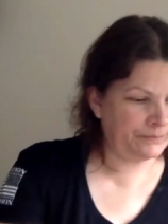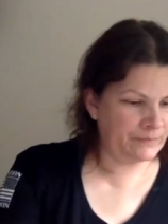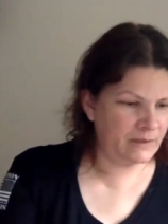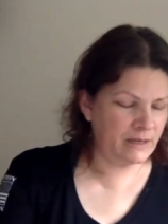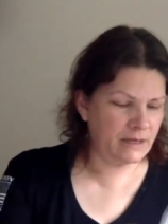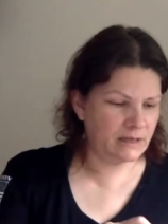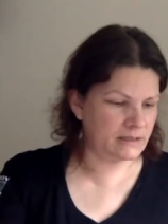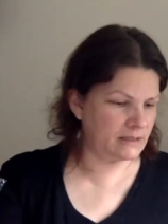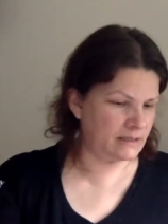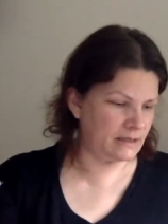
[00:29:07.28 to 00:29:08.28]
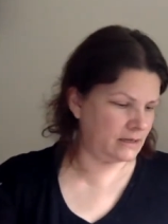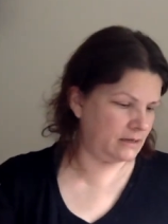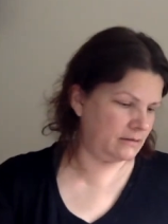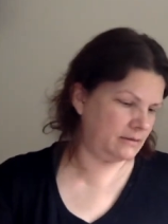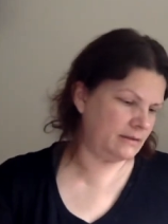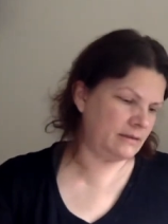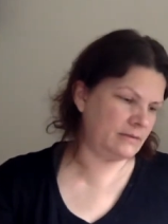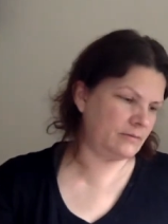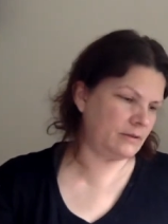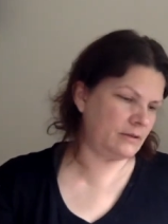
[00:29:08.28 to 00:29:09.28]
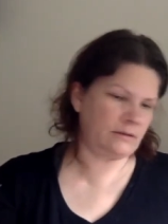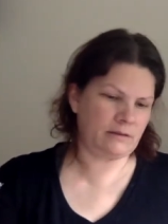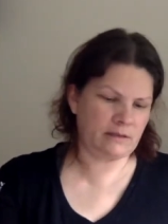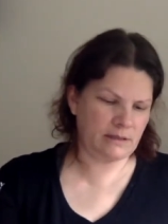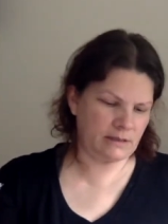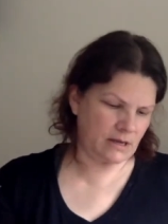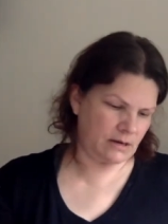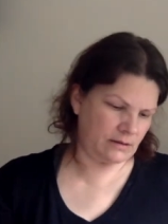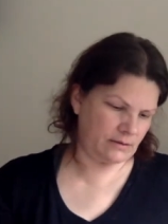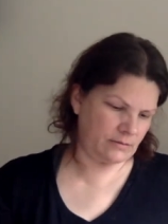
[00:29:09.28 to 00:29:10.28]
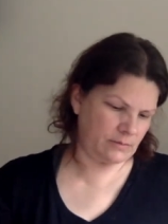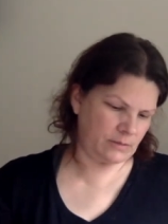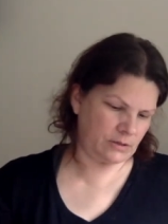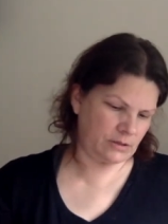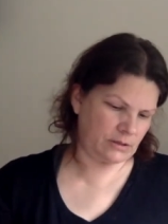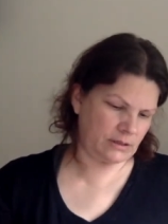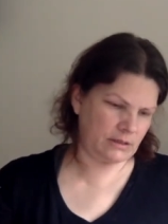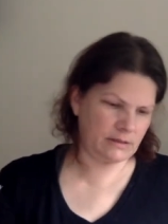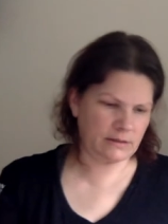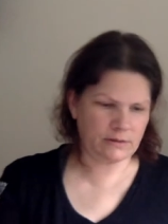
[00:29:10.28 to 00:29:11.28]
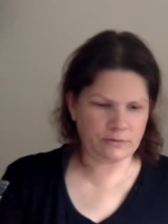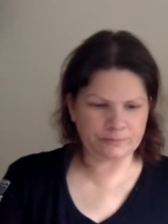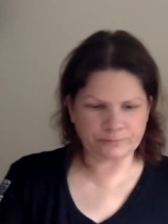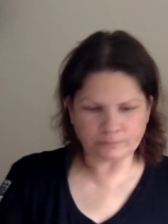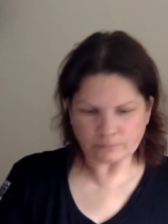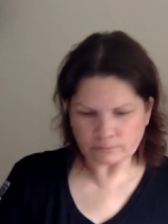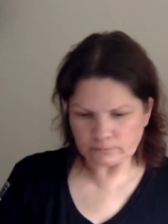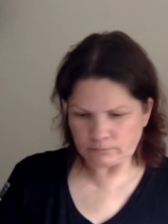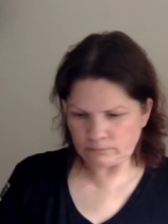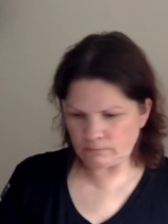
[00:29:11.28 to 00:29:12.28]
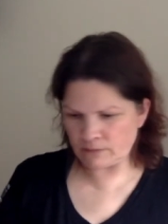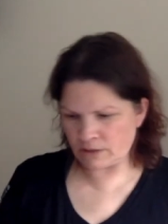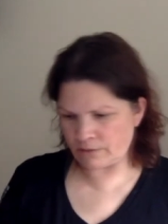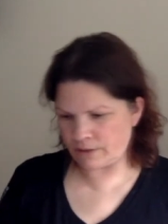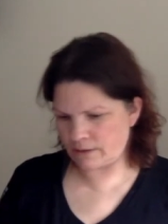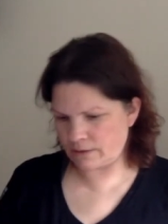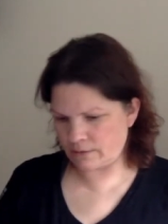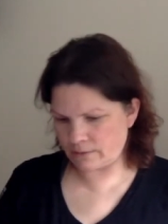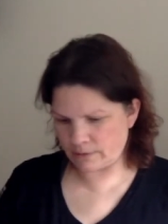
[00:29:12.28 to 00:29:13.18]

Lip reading: This is this is not another Dimensions kit, is it? Nope. I don't think so.